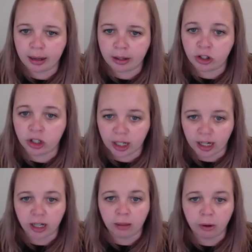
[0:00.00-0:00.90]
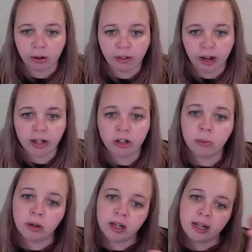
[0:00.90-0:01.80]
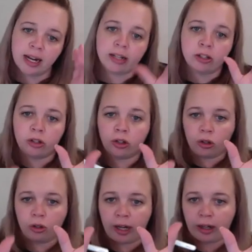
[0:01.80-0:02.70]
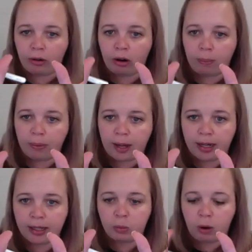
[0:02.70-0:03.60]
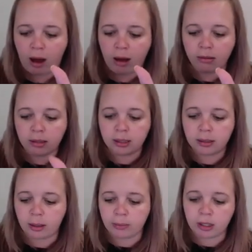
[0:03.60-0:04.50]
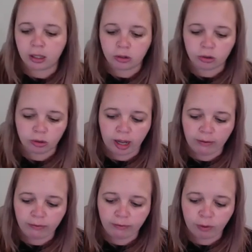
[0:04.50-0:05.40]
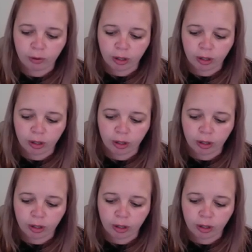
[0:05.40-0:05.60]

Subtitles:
genetically modified and you put it next to a crop that is wild, so I'm just going to draw that for